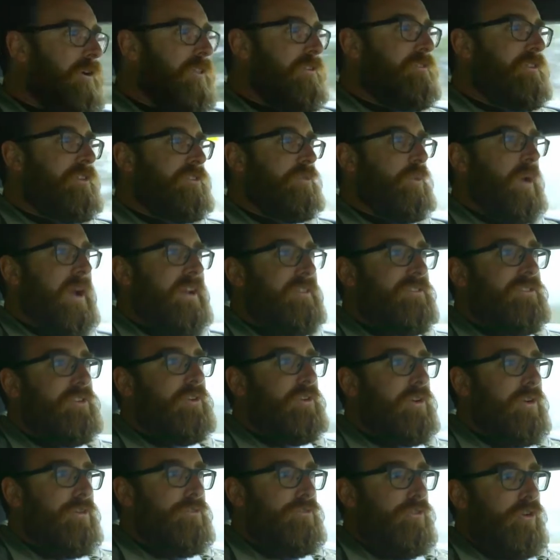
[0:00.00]
of the reason why it's so
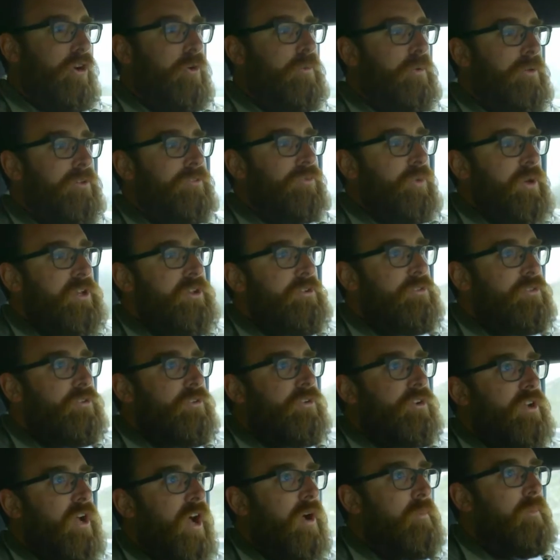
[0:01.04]
controllable, is when you do
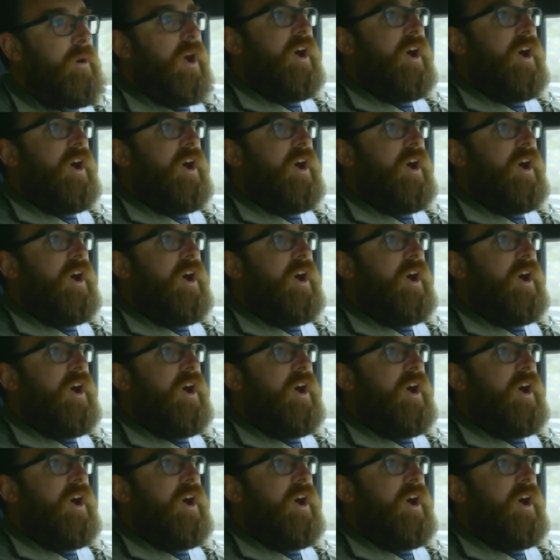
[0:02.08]
come